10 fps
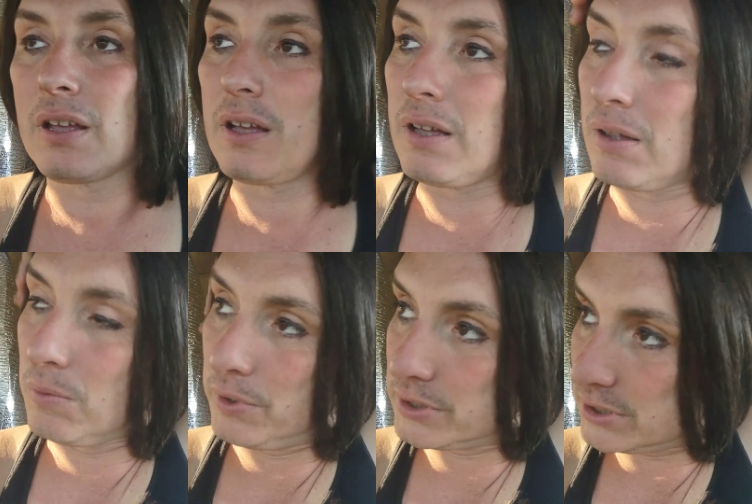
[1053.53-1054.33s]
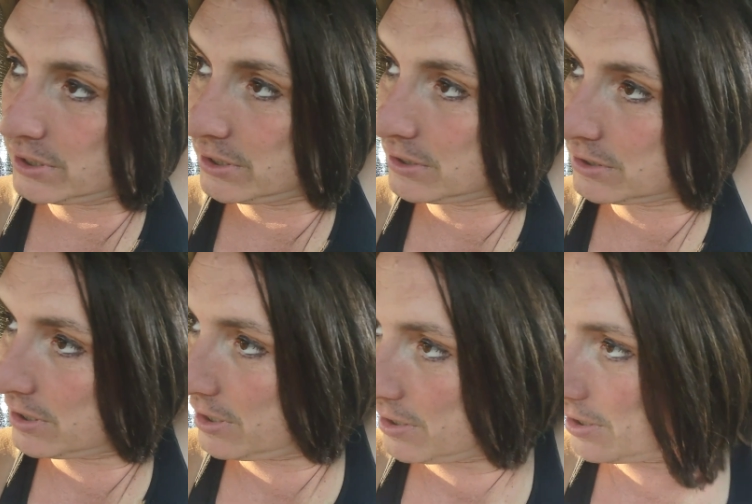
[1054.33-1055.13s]
uh, which
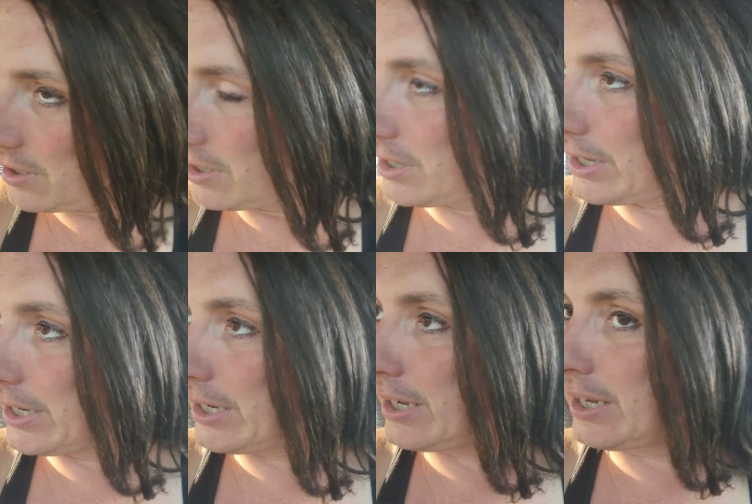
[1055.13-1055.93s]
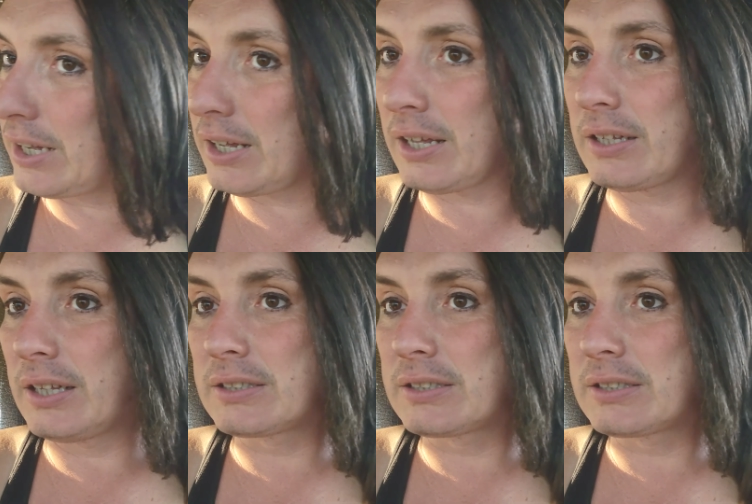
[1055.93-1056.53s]
is uh,